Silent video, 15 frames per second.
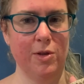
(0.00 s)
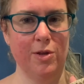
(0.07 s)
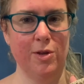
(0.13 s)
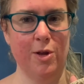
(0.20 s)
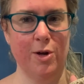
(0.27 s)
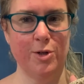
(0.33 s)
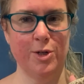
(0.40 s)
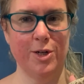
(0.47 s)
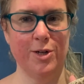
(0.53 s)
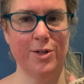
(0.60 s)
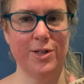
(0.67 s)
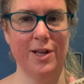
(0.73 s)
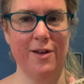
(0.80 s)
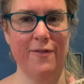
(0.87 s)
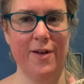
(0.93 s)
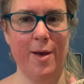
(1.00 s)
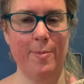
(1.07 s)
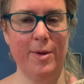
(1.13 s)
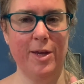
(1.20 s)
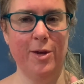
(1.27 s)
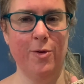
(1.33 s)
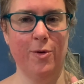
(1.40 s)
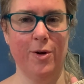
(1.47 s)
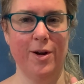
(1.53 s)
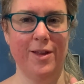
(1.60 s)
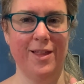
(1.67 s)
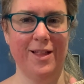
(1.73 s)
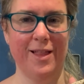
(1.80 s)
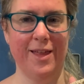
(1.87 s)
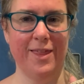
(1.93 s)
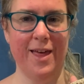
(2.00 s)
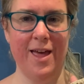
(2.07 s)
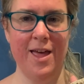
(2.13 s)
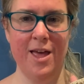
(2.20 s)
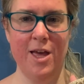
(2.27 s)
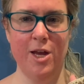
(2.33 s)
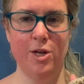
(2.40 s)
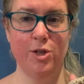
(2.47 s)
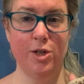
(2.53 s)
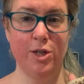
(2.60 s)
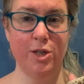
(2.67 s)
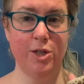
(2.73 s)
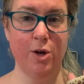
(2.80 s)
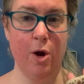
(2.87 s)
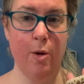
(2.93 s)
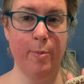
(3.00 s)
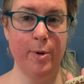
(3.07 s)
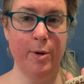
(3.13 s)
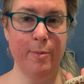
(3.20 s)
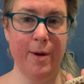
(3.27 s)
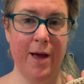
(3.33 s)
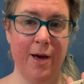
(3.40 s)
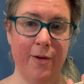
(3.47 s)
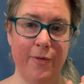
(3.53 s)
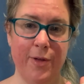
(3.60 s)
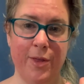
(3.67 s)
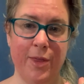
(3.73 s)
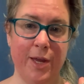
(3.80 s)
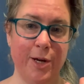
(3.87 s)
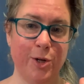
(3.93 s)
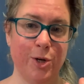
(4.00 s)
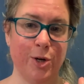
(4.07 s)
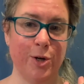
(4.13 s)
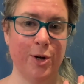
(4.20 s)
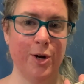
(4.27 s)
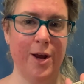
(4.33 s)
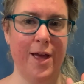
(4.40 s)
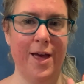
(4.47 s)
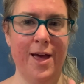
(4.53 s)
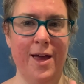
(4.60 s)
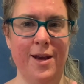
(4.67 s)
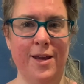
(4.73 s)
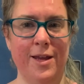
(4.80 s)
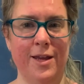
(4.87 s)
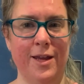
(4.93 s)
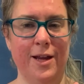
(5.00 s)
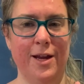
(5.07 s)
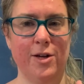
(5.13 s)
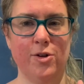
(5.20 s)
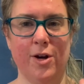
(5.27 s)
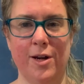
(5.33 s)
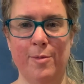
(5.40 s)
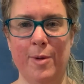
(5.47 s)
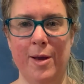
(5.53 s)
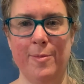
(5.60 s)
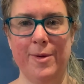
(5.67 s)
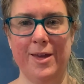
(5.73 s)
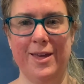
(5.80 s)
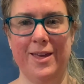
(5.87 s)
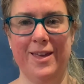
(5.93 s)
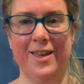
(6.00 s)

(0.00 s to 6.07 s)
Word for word: launching herself at me or anything like that, she just opened her mouth and like turned her head and tried to bite me.